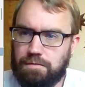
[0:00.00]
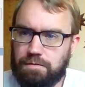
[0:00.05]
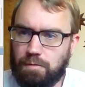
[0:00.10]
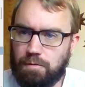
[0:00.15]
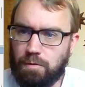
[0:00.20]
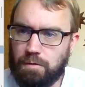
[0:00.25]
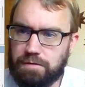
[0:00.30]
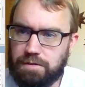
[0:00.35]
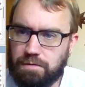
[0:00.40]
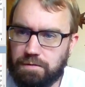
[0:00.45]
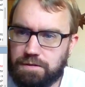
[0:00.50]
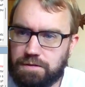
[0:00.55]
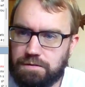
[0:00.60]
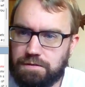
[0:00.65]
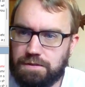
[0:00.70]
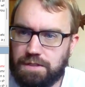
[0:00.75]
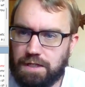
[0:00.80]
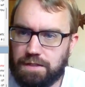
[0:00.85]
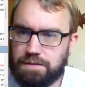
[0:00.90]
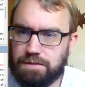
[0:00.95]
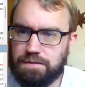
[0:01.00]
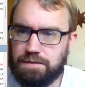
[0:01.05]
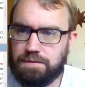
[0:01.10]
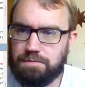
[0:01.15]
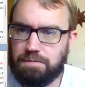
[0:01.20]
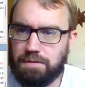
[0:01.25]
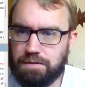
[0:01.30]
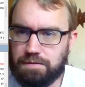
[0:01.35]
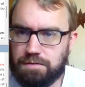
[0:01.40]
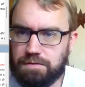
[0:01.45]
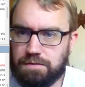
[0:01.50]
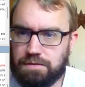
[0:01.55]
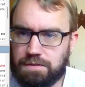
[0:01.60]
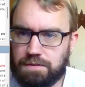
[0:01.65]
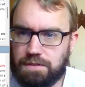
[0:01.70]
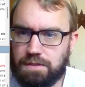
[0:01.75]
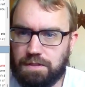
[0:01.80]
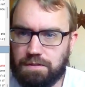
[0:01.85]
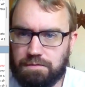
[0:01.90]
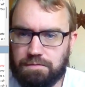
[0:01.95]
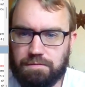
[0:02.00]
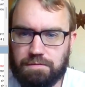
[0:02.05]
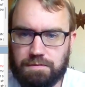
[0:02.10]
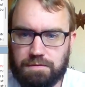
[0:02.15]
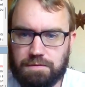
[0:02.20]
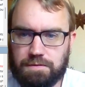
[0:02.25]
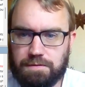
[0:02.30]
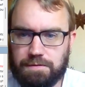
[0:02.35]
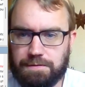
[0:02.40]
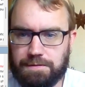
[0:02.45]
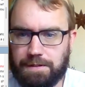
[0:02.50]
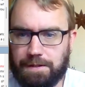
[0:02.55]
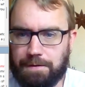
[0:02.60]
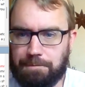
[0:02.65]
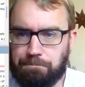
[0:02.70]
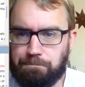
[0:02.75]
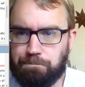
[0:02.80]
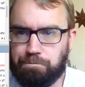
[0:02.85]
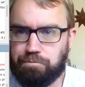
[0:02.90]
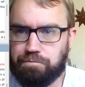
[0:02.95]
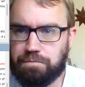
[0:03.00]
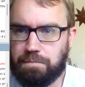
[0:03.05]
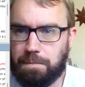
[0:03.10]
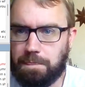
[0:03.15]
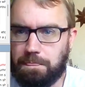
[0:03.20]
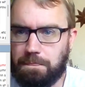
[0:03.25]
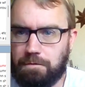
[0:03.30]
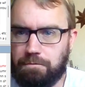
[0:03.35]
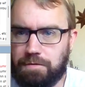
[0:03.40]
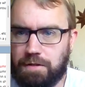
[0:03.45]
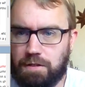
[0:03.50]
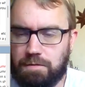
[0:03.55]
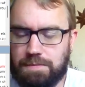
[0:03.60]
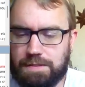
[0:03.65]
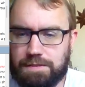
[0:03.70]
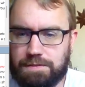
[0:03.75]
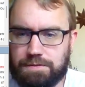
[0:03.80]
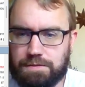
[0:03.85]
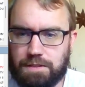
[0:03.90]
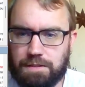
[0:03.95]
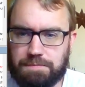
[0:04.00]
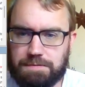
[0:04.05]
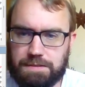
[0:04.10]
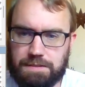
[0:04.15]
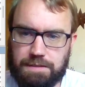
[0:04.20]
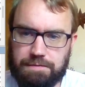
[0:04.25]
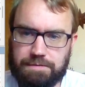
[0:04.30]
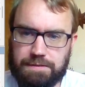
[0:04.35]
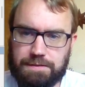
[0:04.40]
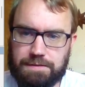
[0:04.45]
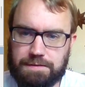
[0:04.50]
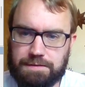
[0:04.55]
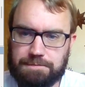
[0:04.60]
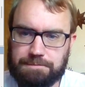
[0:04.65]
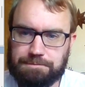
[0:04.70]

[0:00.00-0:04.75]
Or the original guess in this puzzle is, okay, followed by a description of it.